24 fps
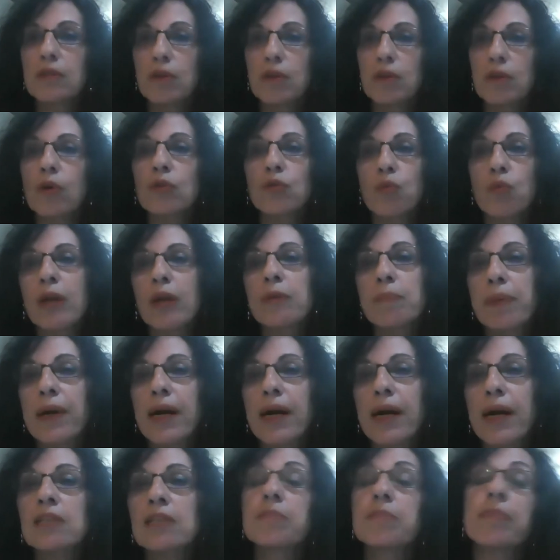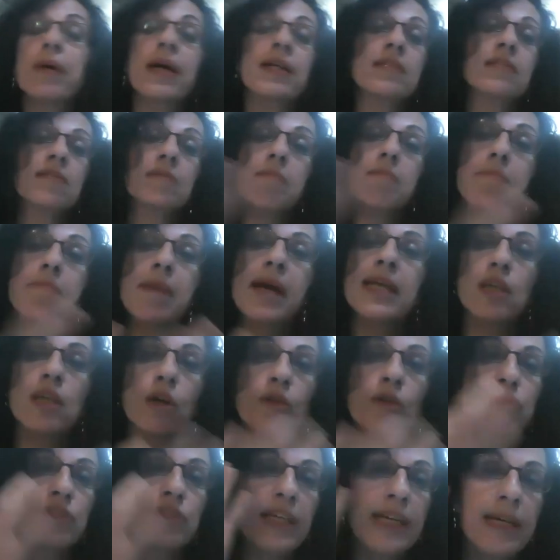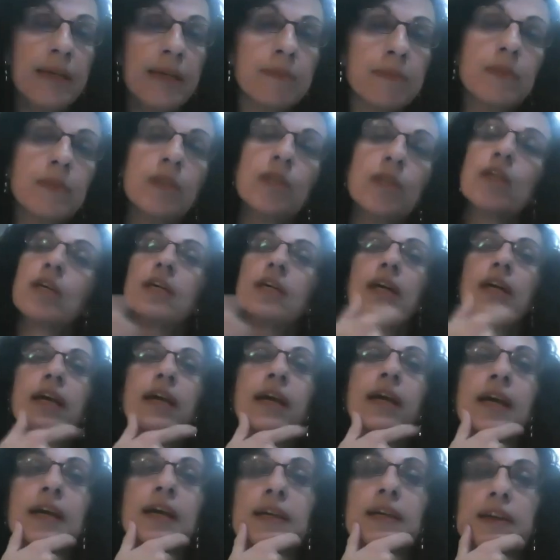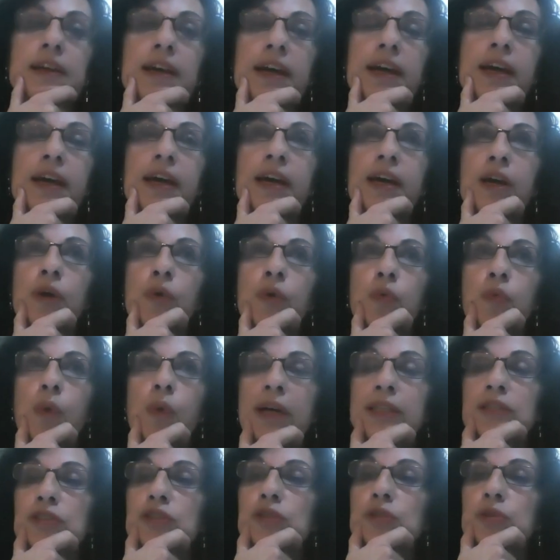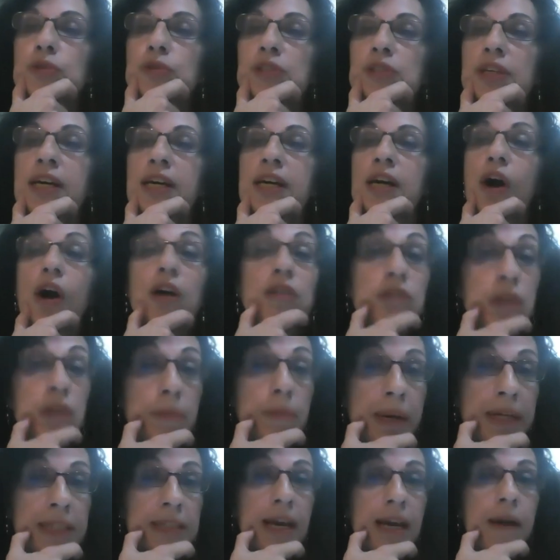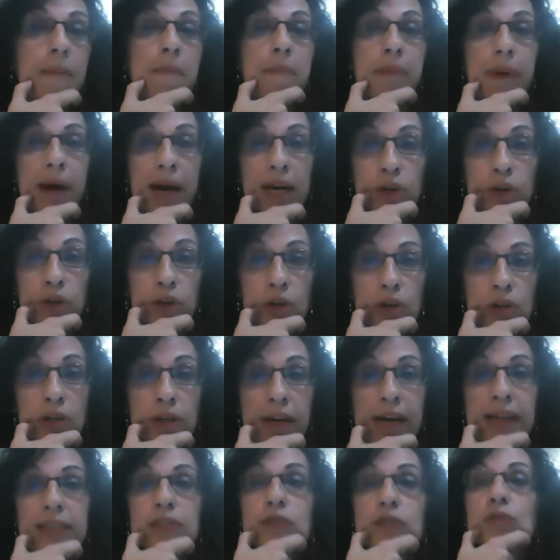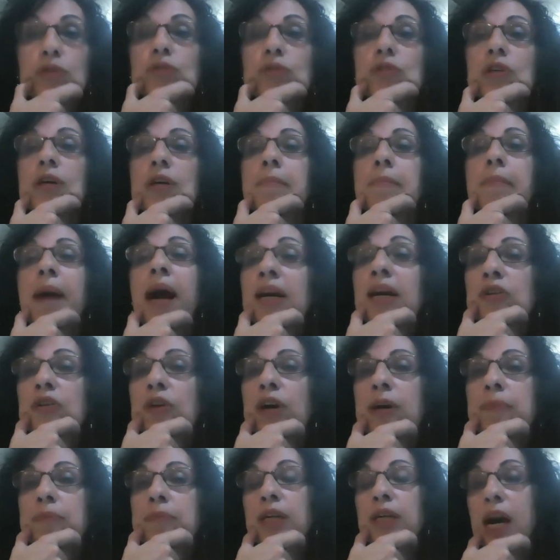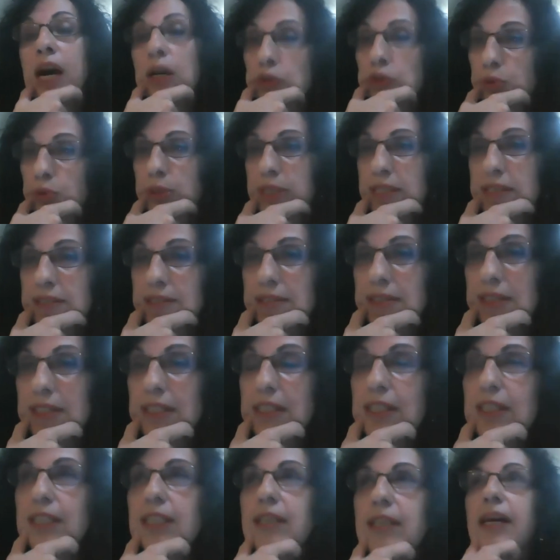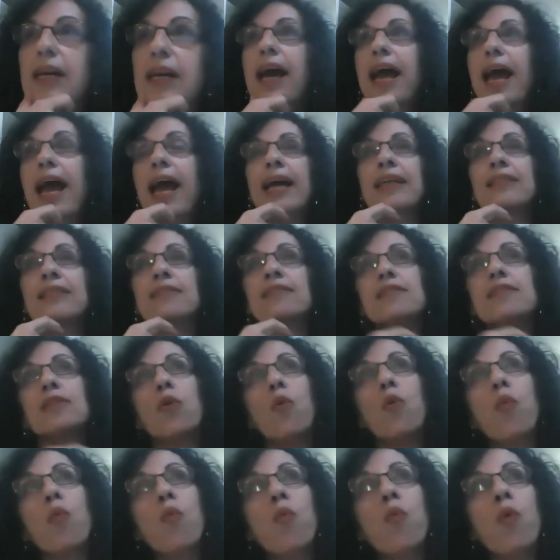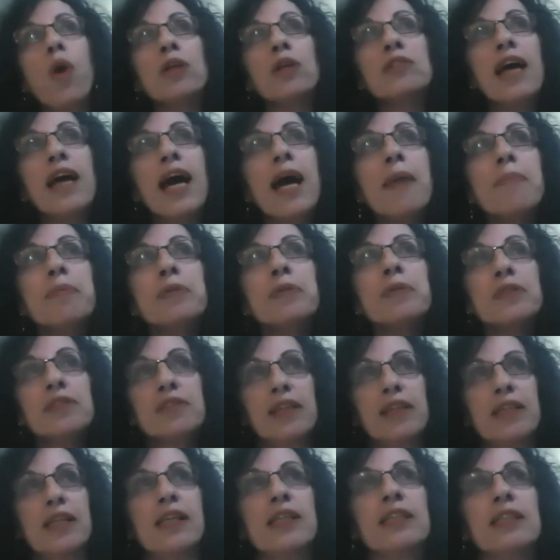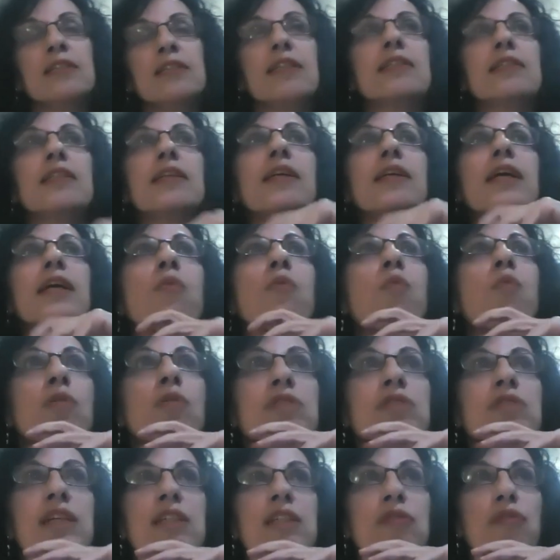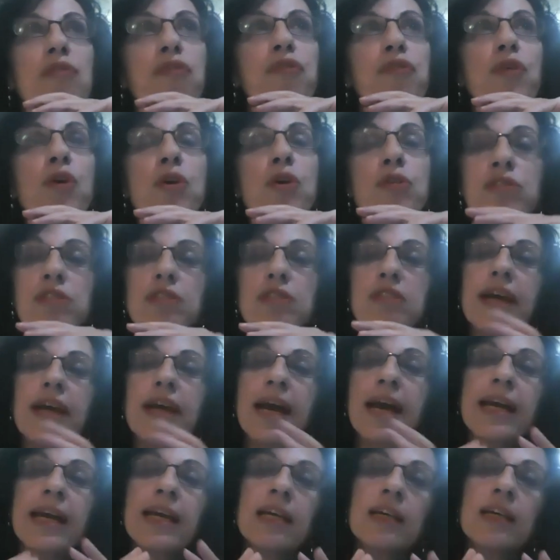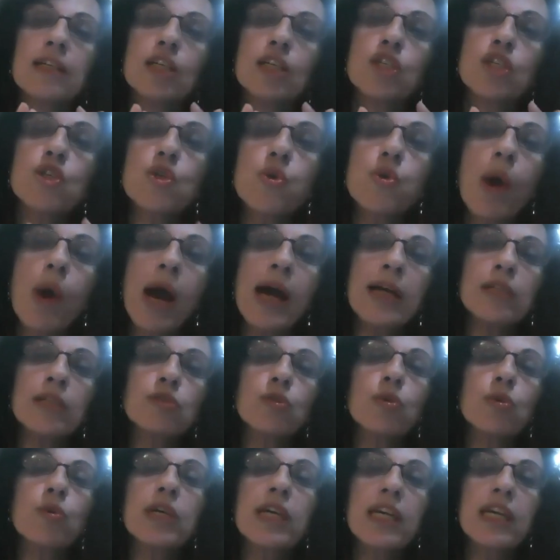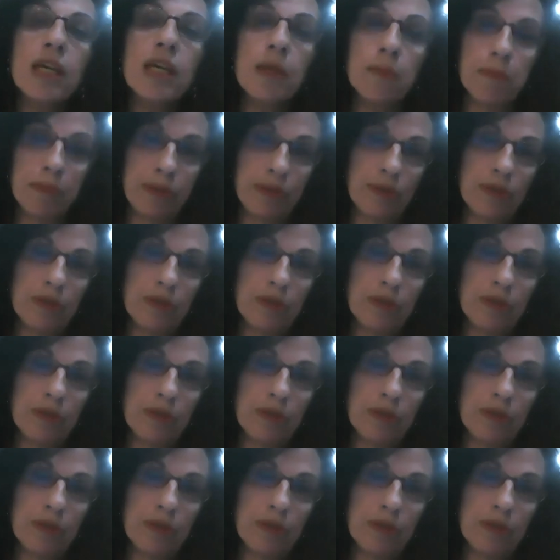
on one part, but many of them went to the Ottoman Empire and to the Maghreb countries. And what happened there was that first they tried to keep